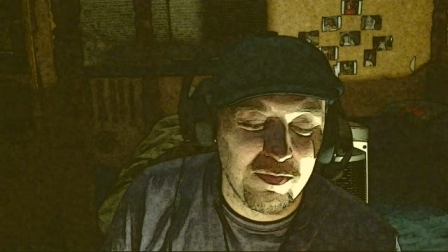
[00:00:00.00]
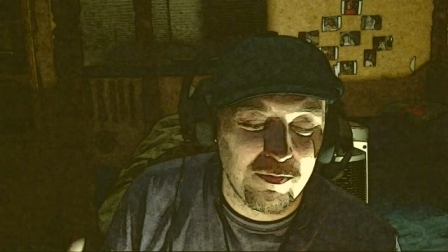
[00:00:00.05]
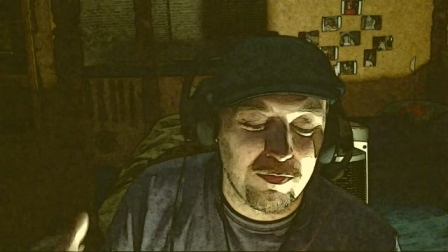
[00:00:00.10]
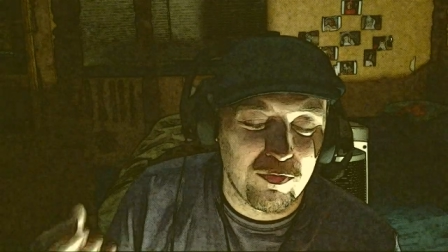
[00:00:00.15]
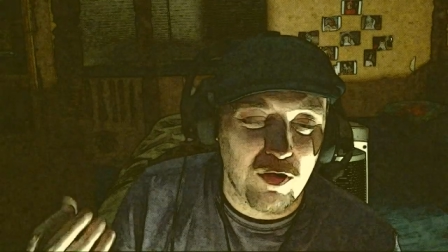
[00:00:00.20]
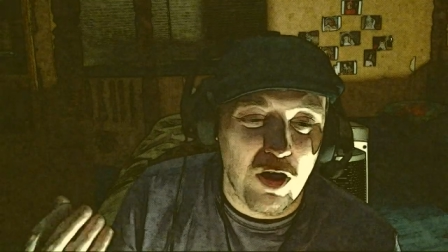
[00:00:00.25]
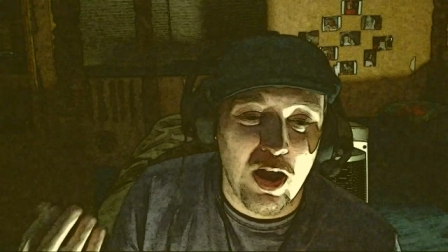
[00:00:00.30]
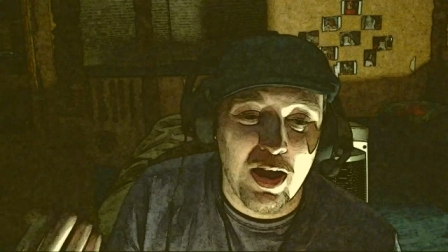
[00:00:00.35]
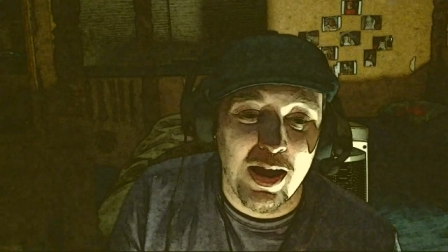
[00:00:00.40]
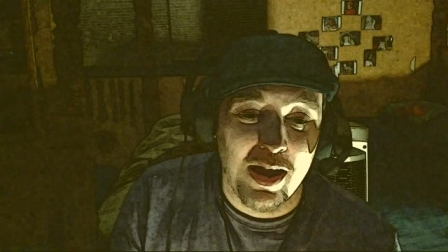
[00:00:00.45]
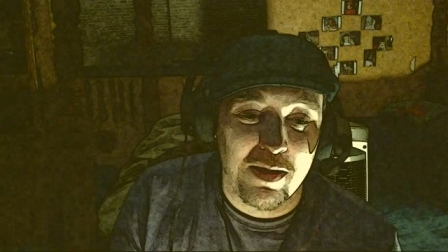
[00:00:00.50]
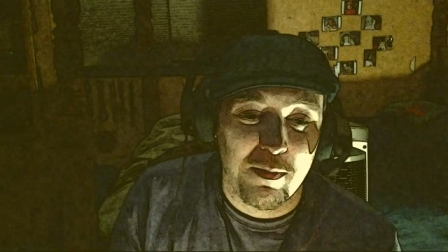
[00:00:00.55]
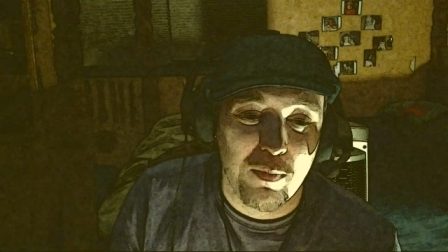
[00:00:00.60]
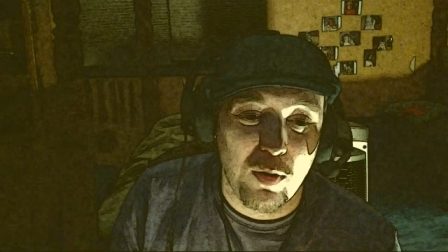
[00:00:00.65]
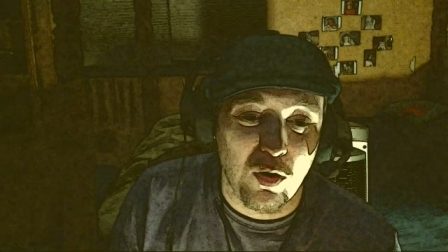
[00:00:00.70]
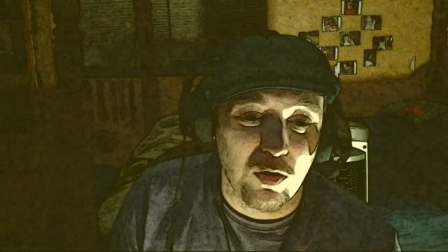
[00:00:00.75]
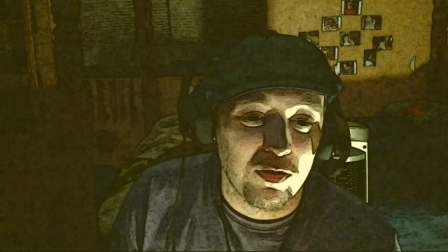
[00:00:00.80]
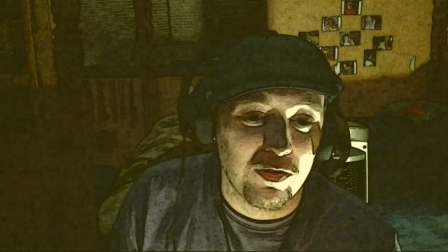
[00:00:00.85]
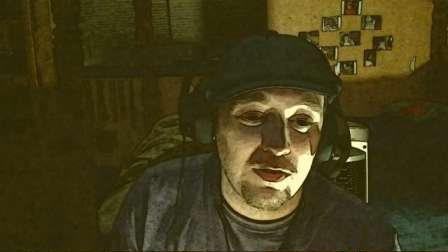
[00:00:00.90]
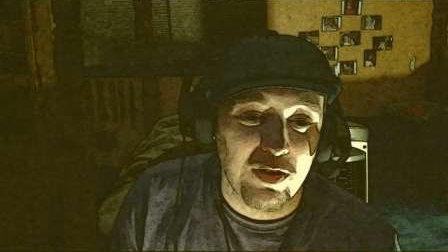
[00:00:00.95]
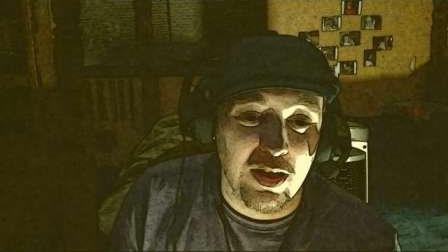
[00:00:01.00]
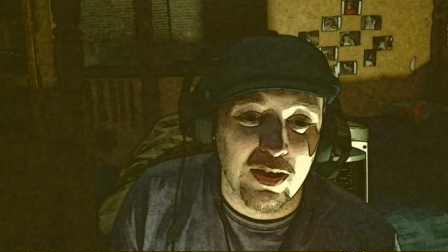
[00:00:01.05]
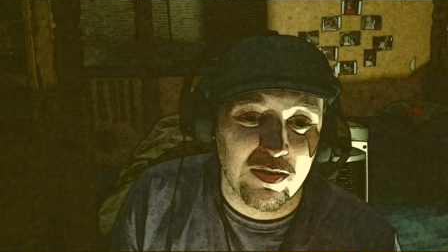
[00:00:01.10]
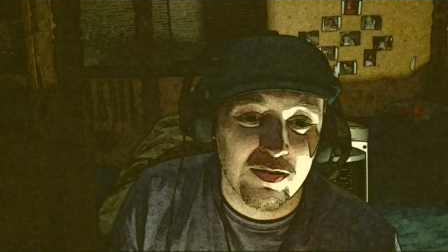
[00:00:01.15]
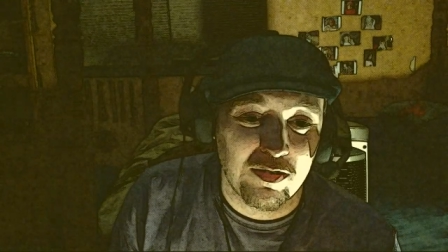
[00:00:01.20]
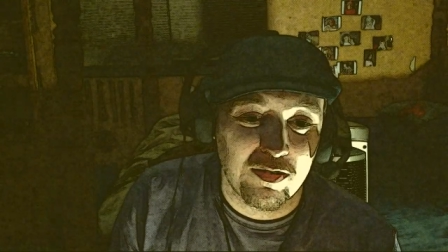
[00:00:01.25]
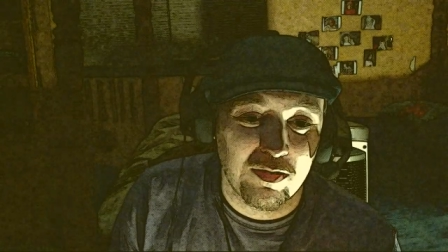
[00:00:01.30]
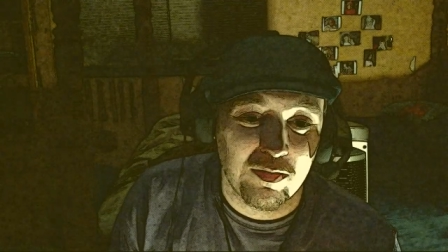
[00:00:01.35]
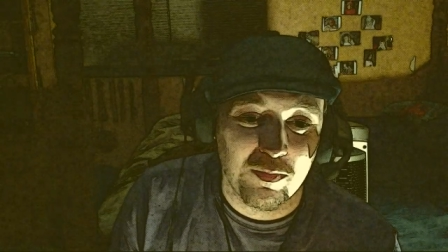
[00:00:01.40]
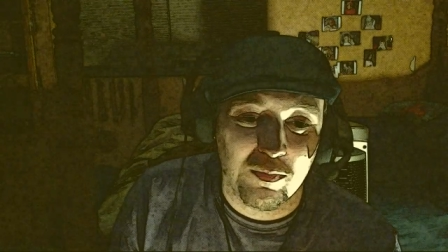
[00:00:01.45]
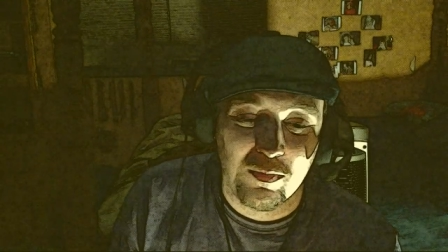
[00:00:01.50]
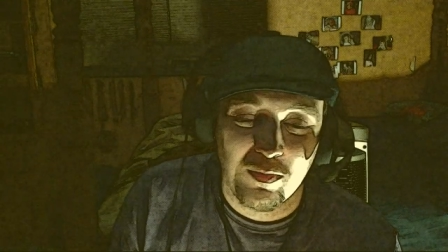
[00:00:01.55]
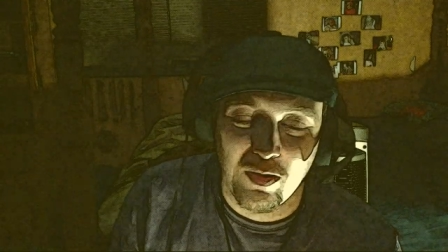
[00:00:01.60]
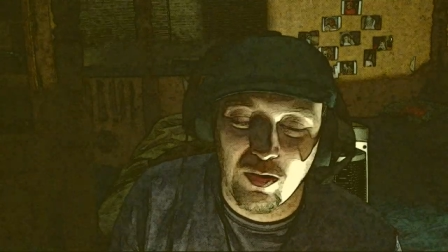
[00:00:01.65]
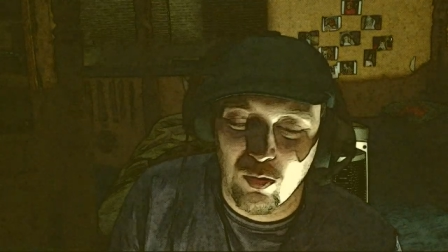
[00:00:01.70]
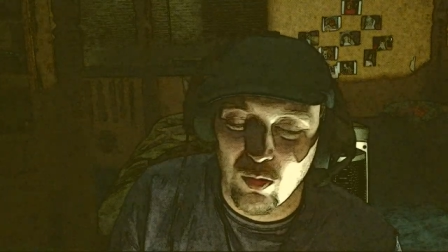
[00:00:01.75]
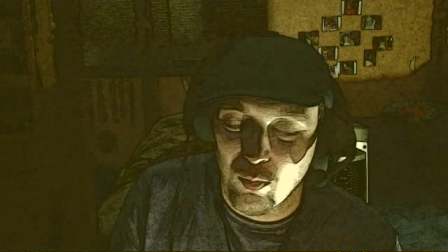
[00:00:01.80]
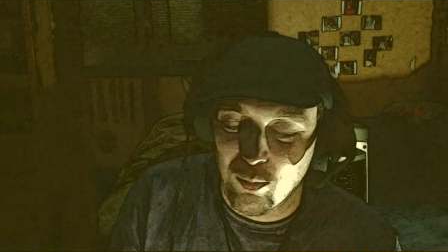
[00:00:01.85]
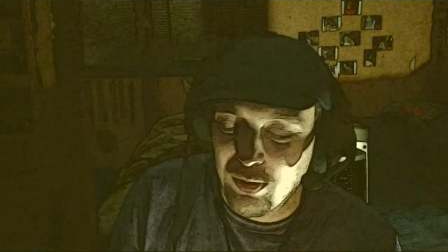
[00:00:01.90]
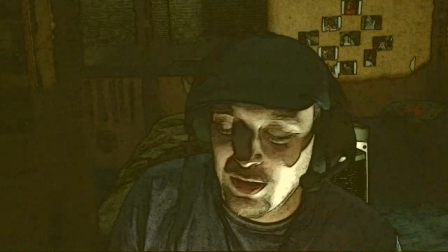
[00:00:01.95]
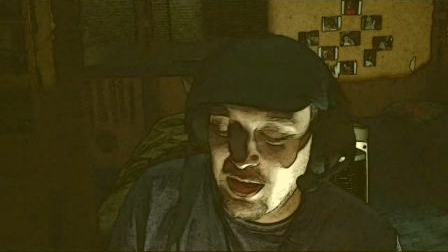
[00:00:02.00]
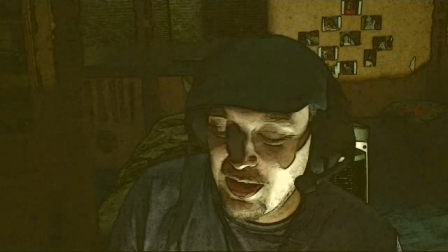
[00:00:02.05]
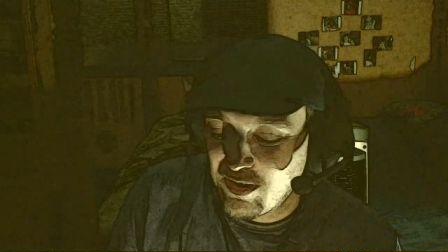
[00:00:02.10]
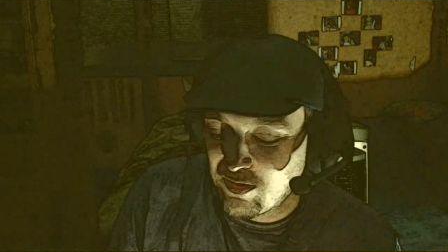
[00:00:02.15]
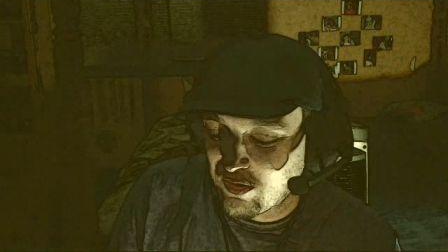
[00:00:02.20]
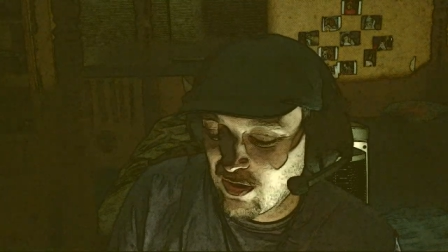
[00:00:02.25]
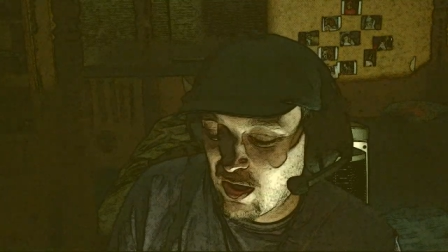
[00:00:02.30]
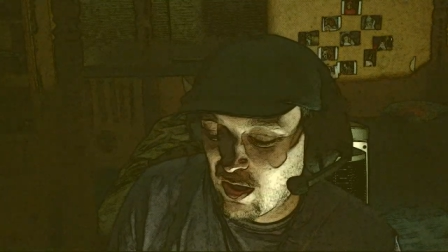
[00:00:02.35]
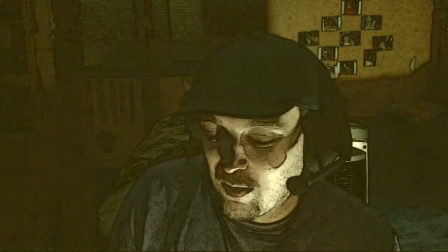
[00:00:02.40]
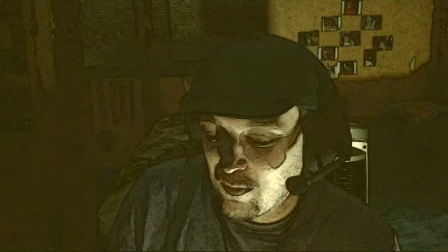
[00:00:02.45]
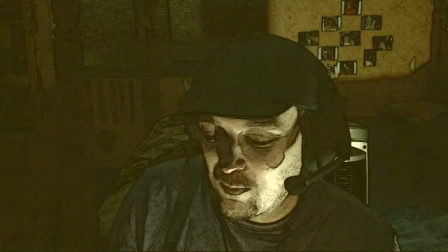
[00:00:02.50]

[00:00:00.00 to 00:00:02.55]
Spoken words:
in Friday Part 6, who plays